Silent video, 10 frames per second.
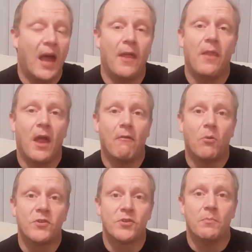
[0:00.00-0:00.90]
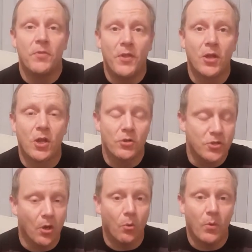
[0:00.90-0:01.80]
and the heroism that
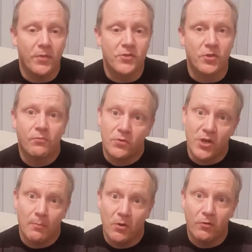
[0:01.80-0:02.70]
goes along with the suffragette